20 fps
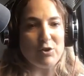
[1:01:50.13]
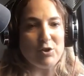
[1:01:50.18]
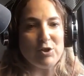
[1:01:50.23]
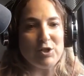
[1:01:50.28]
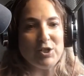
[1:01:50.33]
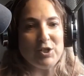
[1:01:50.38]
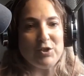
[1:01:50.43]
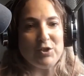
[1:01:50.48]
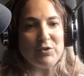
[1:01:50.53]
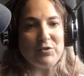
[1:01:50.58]

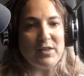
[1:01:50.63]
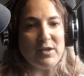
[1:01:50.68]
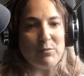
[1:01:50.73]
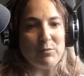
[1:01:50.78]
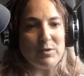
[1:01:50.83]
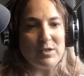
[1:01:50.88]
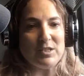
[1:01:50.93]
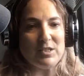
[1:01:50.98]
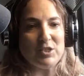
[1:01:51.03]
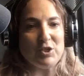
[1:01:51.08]
earlier that
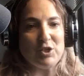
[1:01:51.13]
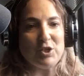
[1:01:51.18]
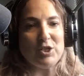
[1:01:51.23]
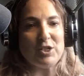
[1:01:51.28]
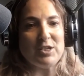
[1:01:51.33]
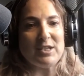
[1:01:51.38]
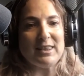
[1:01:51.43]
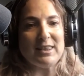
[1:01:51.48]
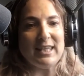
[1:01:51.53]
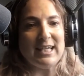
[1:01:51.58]
we
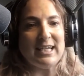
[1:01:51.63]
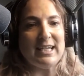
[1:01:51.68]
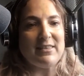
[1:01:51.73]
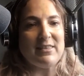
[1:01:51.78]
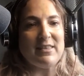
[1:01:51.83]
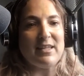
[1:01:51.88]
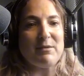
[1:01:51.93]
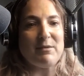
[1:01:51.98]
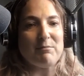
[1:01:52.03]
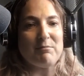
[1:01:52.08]
start letting
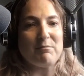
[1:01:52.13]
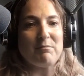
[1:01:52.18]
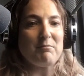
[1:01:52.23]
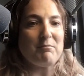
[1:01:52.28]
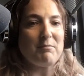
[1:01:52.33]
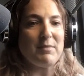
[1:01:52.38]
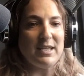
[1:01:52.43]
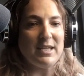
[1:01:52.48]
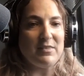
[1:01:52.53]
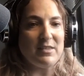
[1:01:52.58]
them
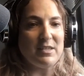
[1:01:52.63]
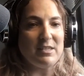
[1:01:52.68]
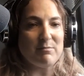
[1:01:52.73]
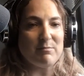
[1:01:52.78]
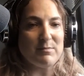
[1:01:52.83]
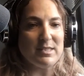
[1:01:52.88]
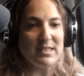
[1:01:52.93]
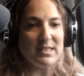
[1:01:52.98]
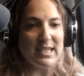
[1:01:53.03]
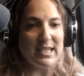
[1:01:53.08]
make these
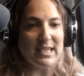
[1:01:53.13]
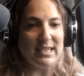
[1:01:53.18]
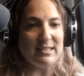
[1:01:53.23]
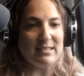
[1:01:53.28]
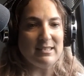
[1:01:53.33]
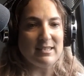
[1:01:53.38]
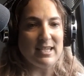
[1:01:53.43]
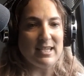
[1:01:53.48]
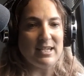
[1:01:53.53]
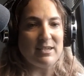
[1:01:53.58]

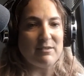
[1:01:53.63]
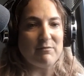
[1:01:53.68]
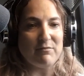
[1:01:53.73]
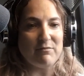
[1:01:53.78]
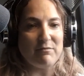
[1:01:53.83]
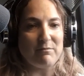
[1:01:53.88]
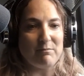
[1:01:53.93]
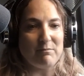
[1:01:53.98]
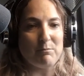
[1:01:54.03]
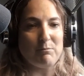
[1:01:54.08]
mistakes and
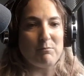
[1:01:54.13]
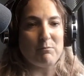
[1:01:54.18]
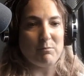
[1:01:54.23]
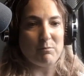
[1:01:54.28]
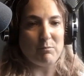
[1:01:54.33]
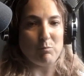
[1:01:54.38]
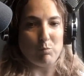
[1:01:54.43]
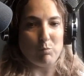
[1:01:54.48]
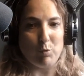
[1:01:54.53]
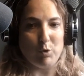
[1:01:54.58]

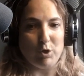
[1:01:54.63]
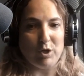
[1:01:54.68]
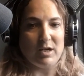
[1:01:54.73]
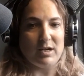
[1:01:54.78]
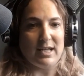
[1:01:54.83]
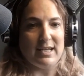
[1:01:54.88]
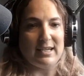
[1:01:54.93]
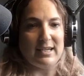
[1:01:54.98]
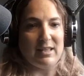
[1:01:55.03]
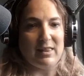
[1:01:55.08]
work
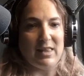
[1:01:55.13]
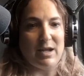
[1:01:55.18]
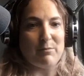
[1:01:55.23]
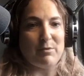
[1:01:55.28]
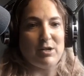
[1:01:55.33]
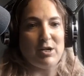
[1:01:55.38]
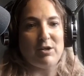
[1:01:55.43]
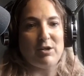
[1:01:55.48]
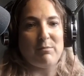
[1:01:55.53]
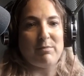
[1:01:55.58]
and
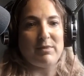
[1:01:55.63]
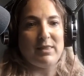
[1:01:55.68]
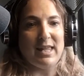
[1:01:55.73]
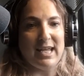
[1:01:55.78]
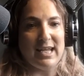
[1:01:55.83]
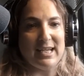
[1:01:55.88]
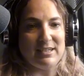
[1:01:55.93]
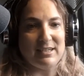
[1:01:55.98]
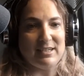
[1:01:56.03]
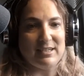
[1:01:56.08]
collaborate on a
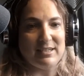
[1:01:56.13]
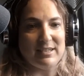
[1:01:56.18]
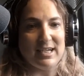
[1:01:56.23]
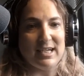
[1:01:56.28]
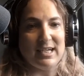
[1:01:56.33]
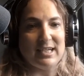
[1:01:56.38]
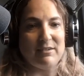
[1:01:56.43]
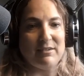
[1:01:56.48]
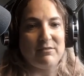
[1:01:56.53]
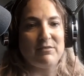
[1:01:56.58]
plan to
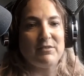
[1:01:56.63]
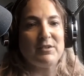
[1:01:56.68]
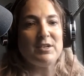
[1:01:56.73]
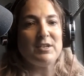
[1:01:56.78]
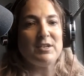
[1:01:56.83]
kind of